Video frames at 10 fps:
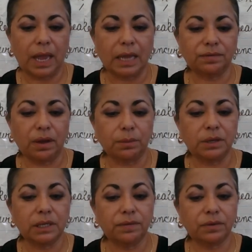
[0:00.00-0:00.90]
As
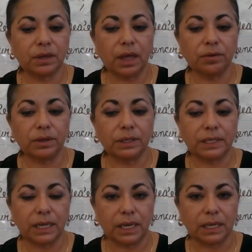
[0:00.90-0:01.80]
families live together in
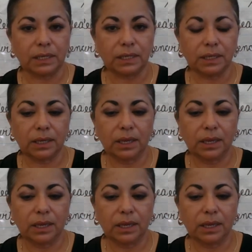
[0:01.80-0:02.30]
cities